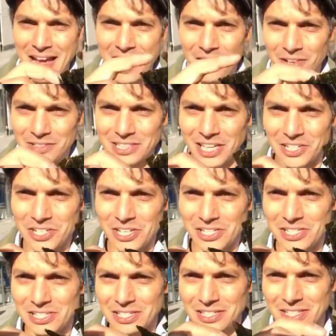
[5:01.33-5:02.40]
now
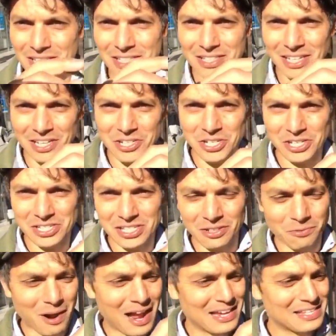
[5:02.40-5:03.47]
touches touches
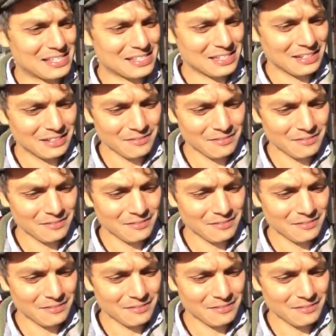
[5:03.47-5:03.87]
the rice.